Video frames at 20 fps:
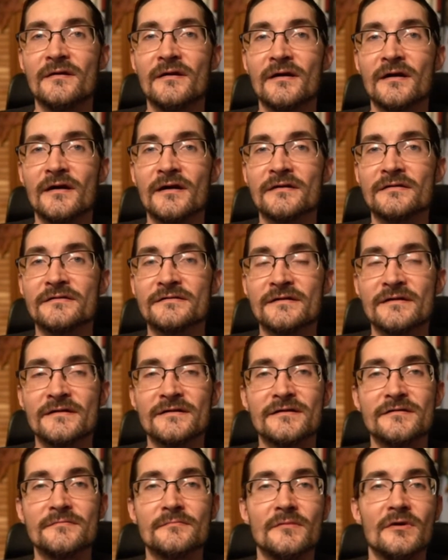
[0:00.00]
at a
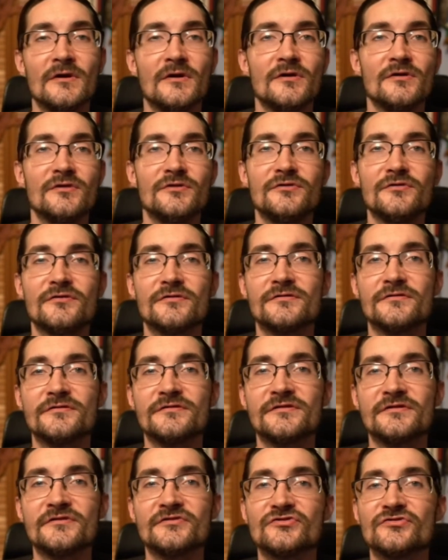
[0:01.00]
time. You could
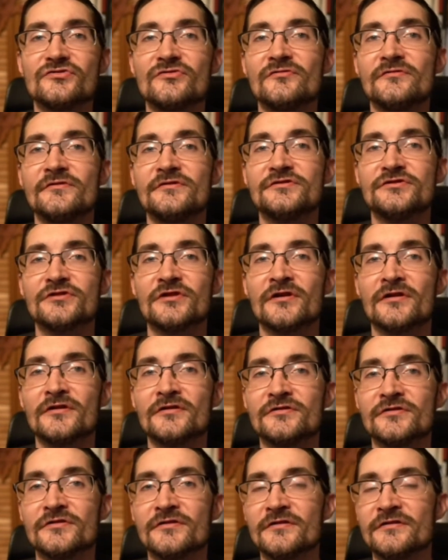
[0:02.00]
additionally
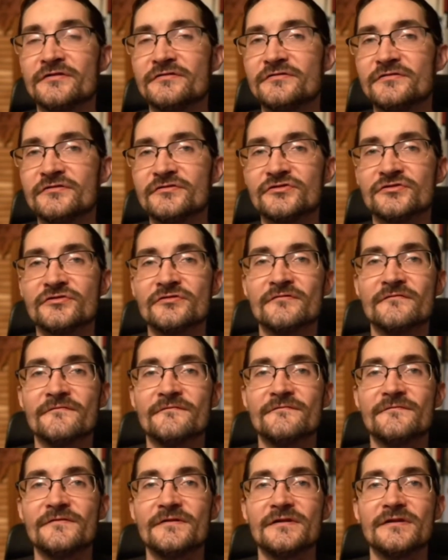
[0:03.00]
charge an additional
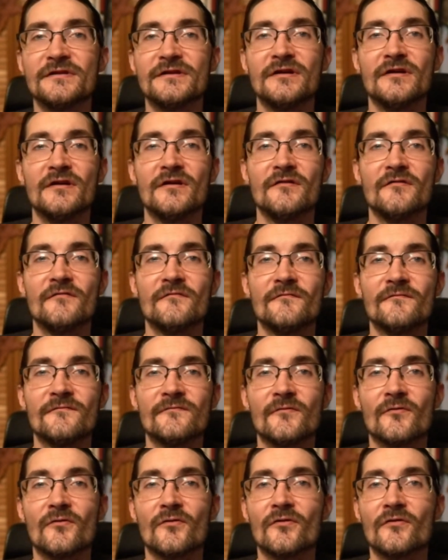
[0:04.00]
fee
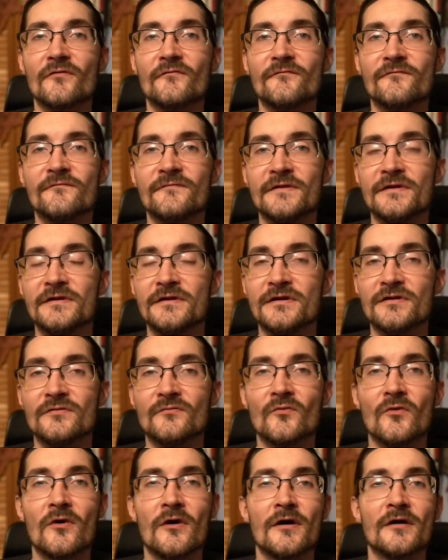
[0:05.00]
for feeding and
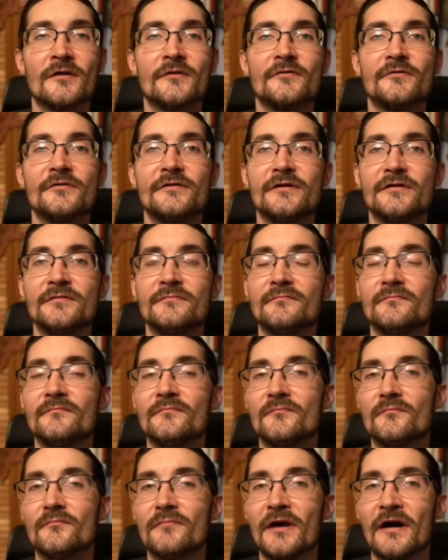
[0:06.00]
watering,
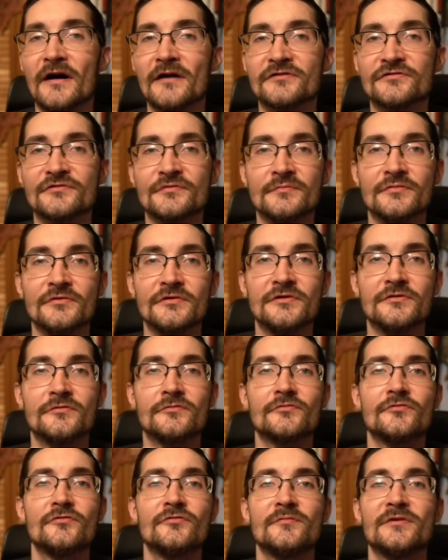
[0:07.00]
possibly
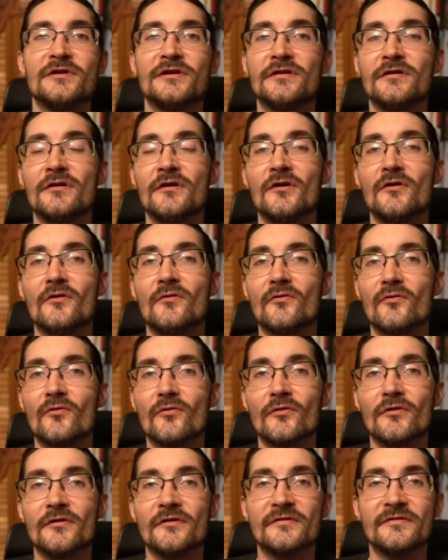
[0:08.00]
grooming,
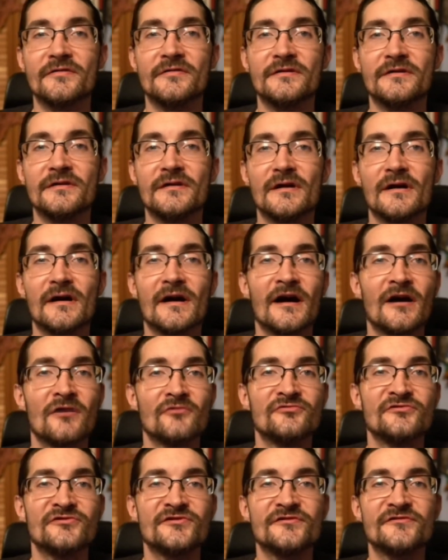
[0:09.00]
or the
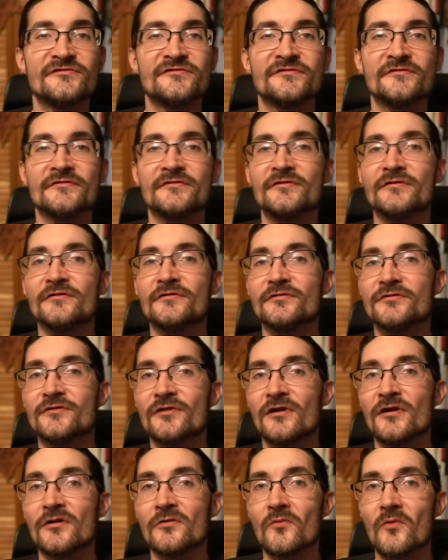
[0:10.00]
house sitter
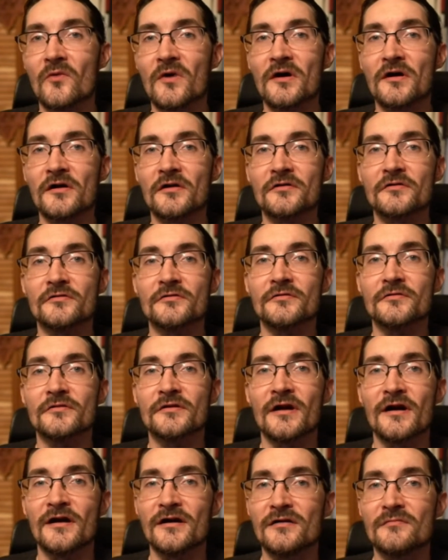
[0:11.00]
dog walker
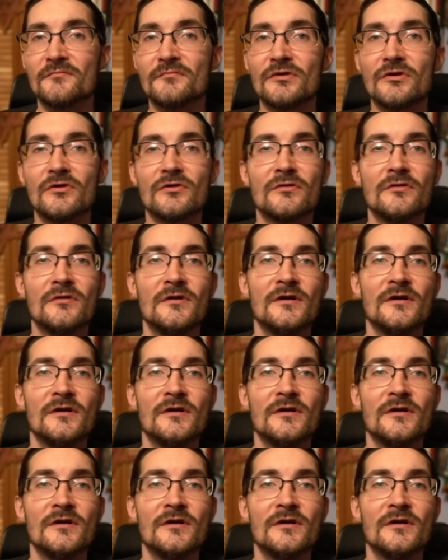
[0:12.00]
combo